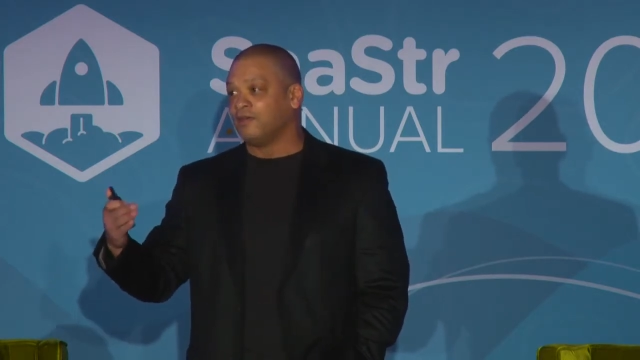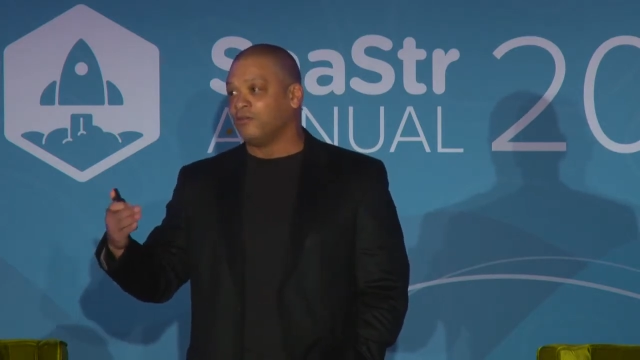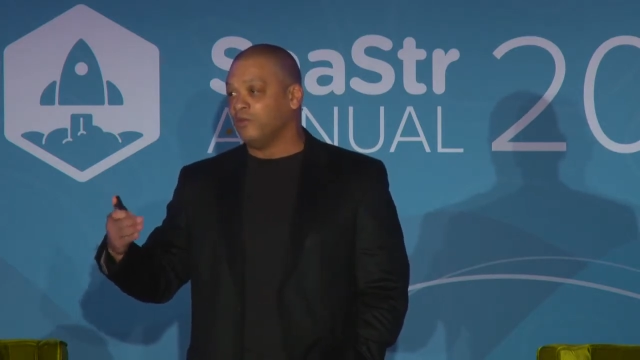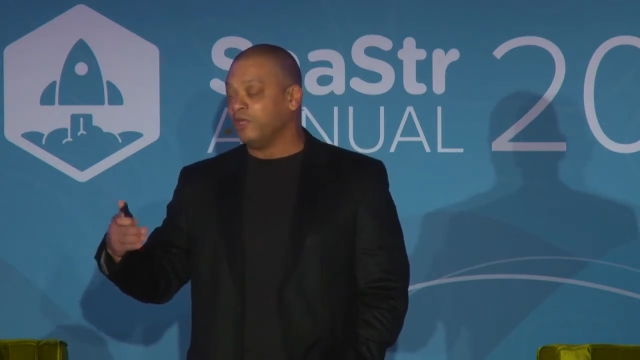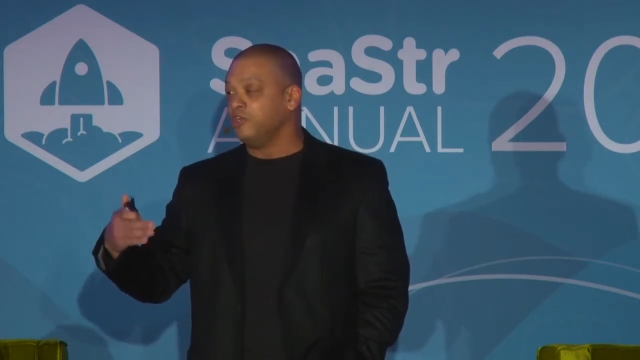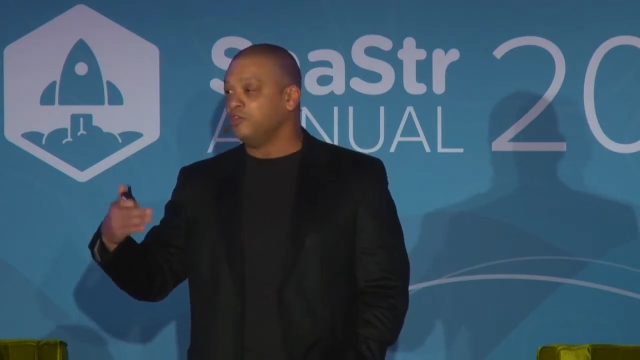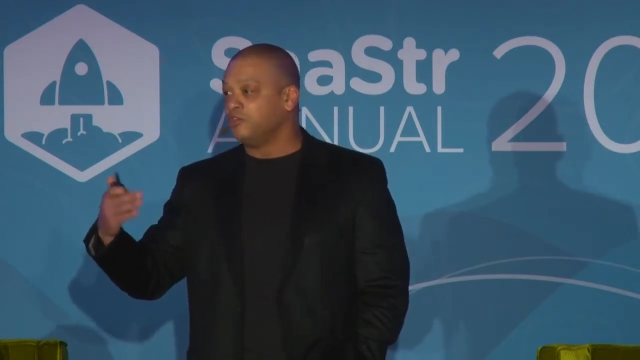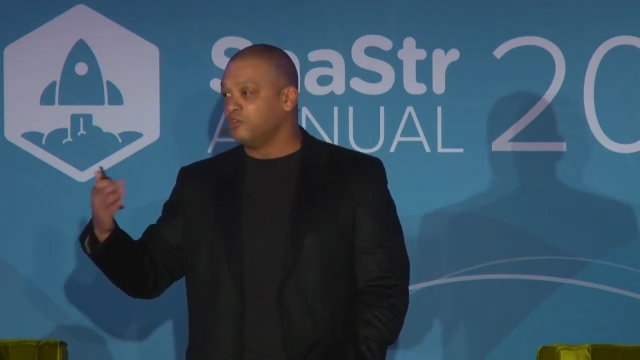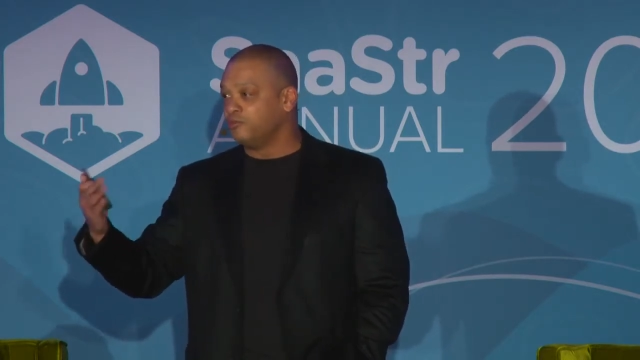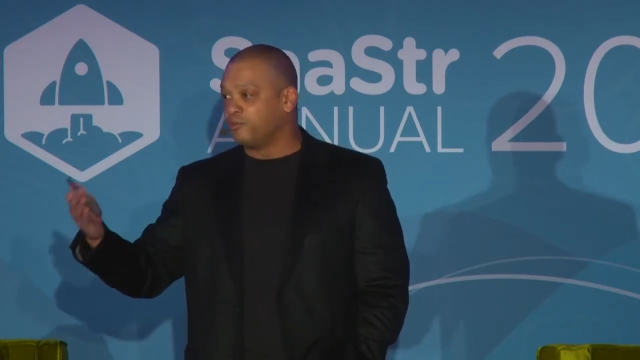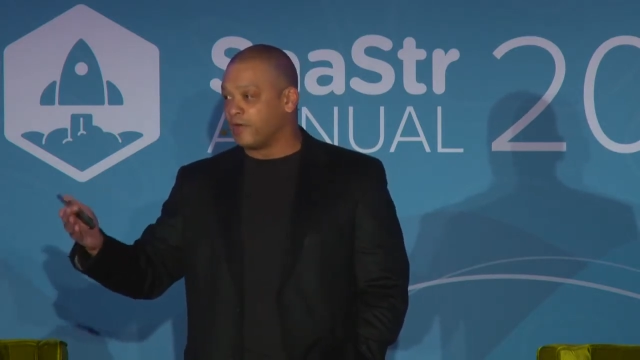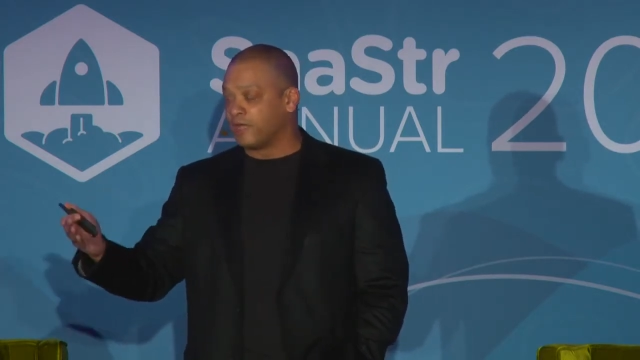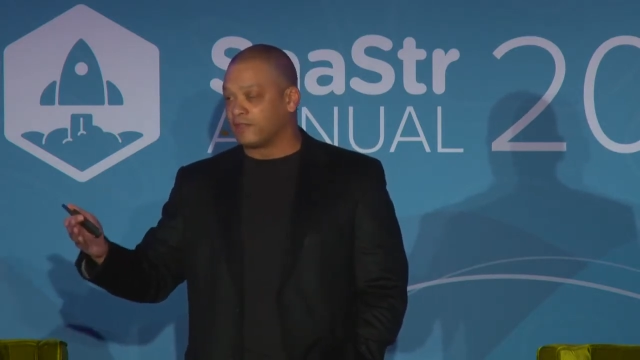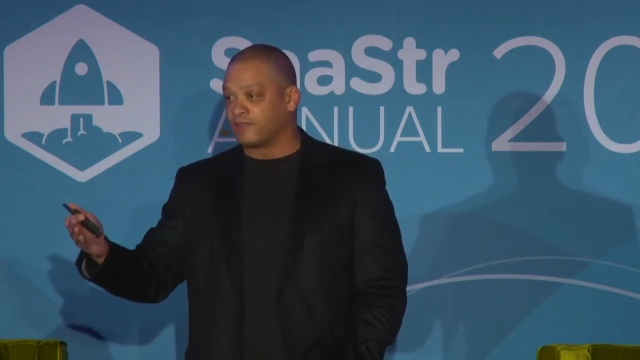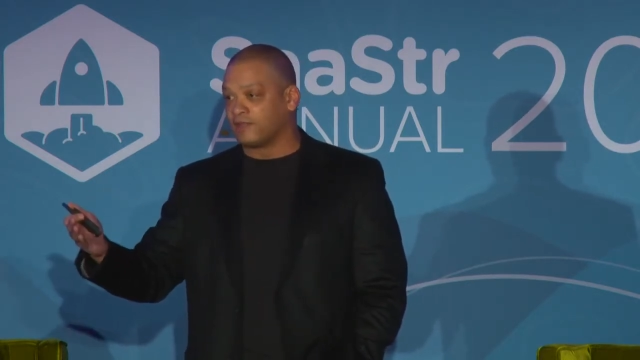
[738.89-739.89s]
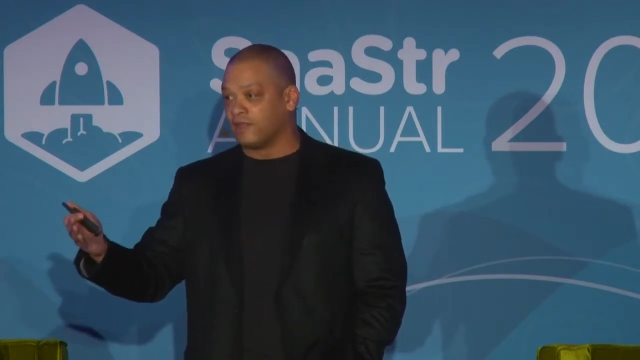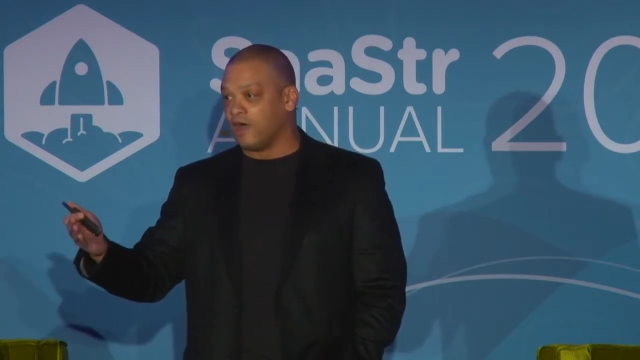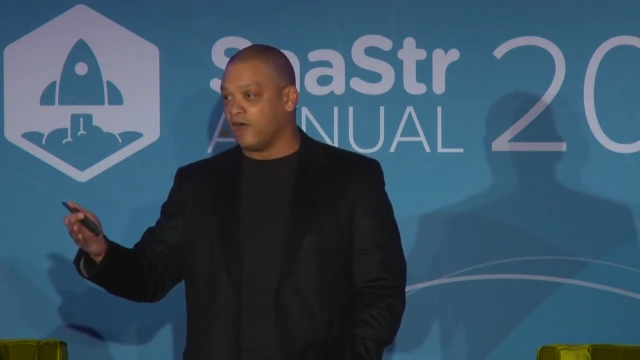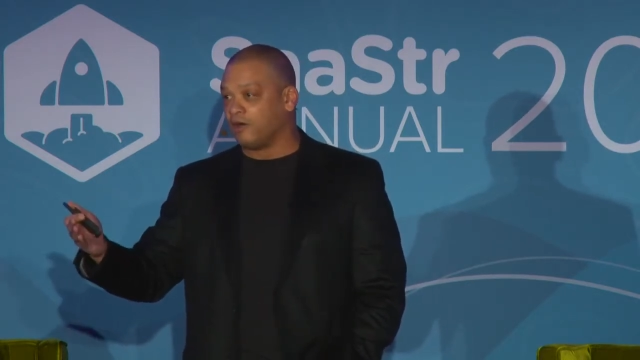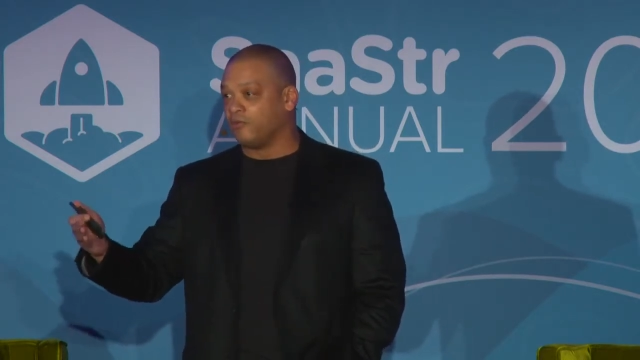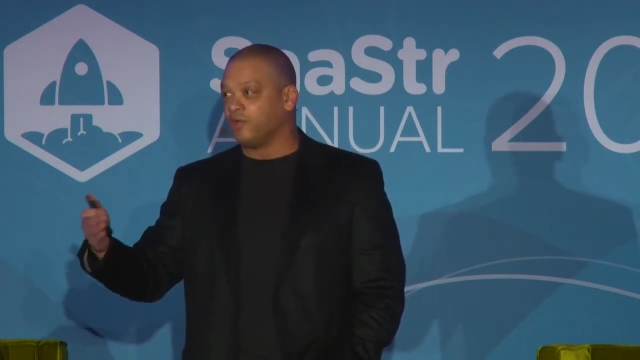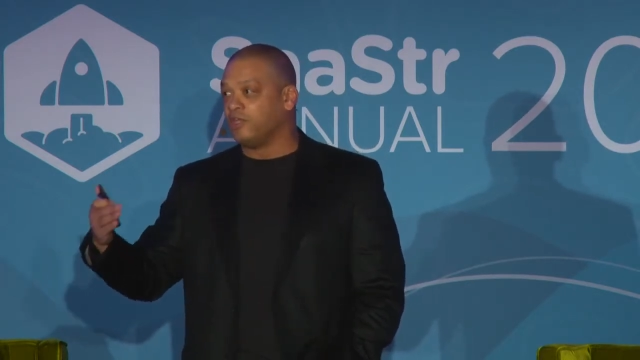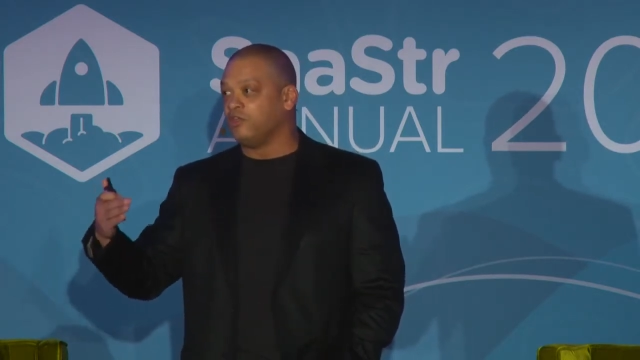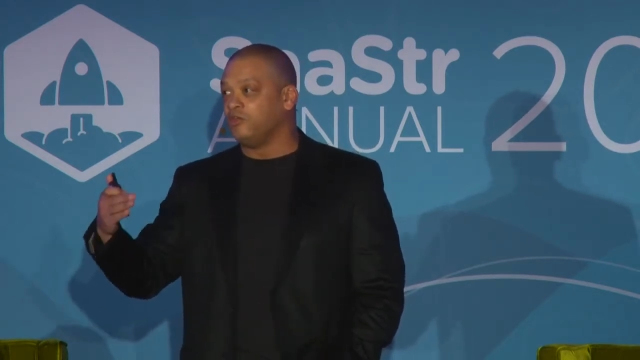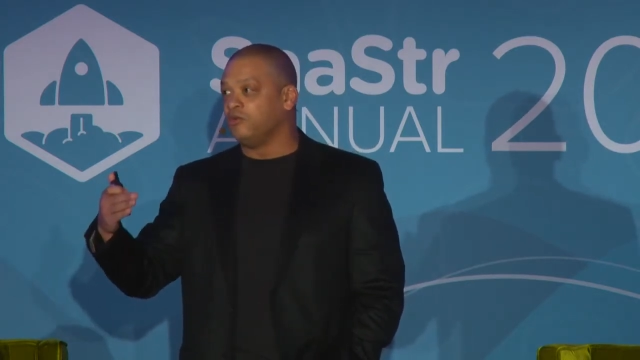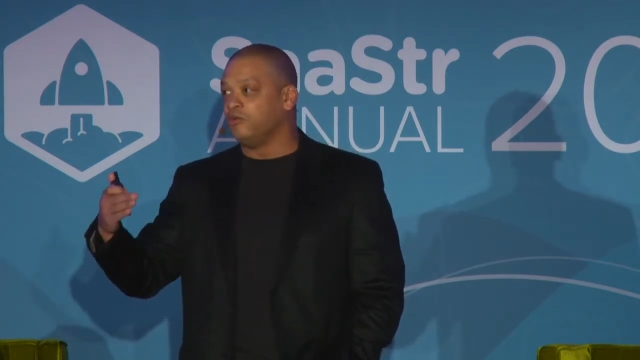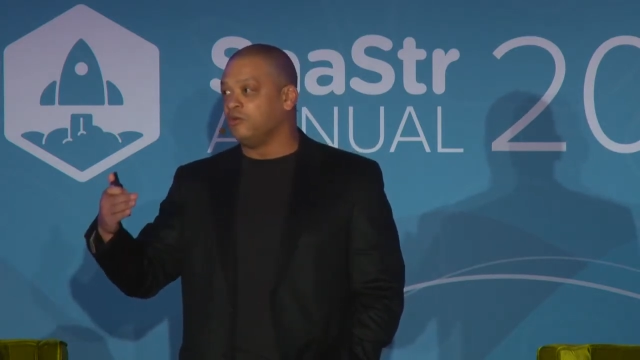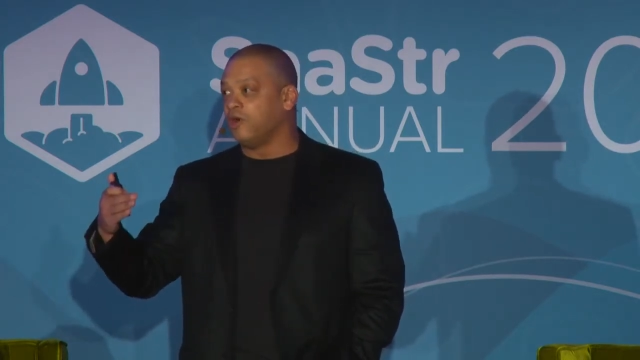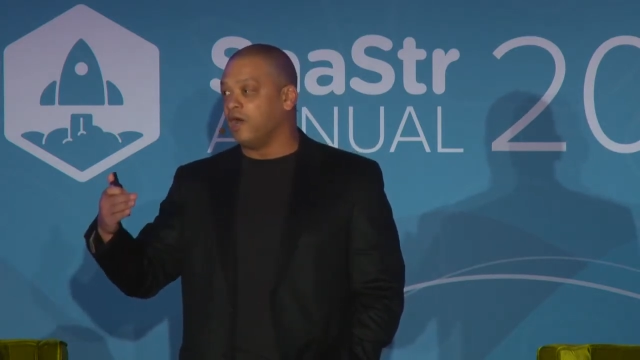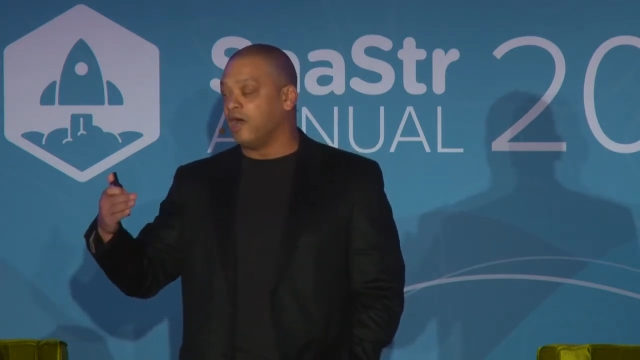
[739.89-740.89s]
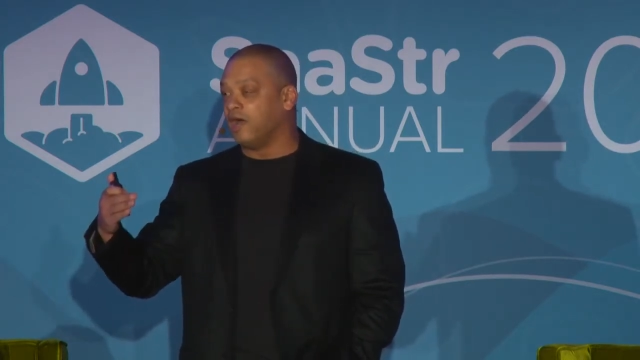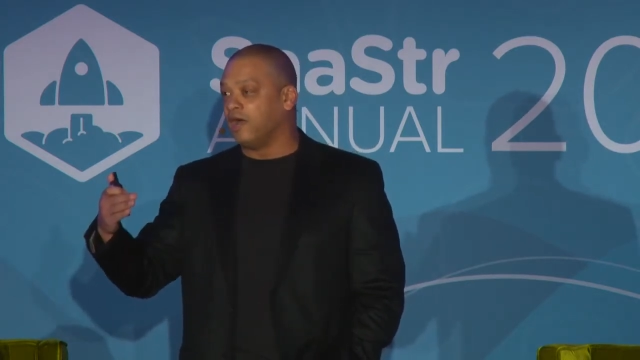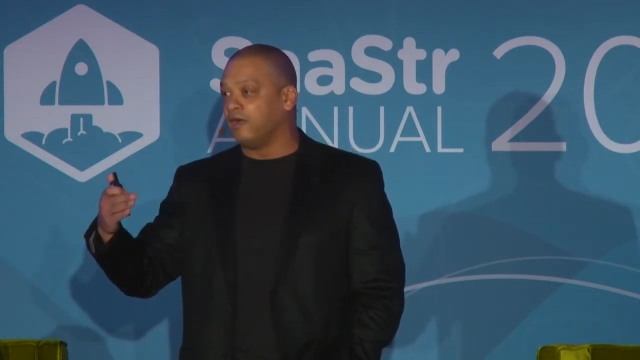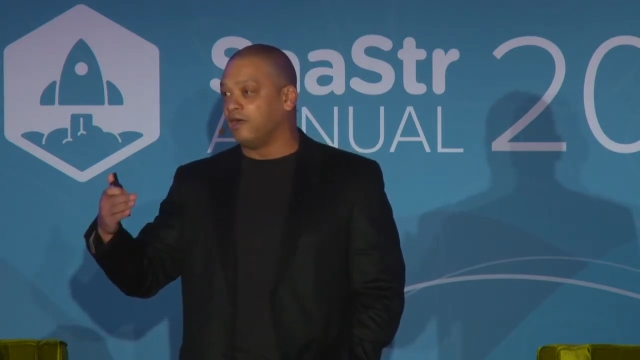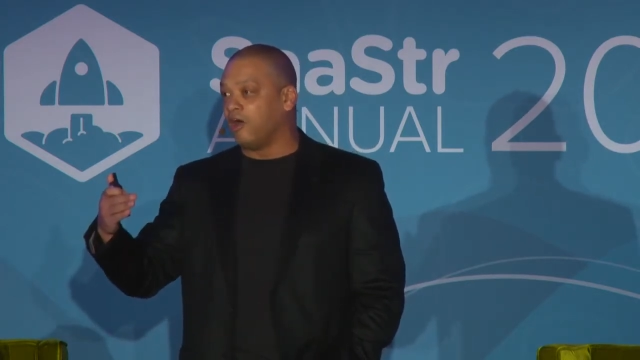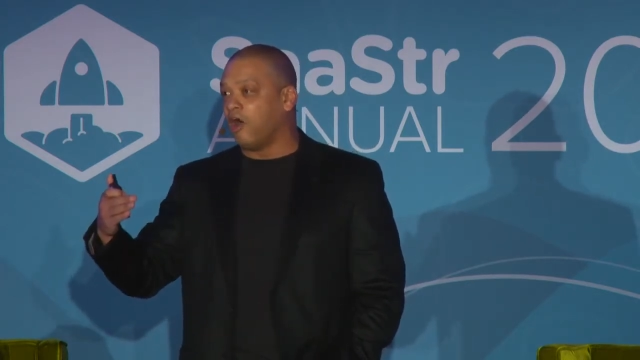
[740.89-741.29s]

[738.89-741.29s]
when you do break the law, when you uh,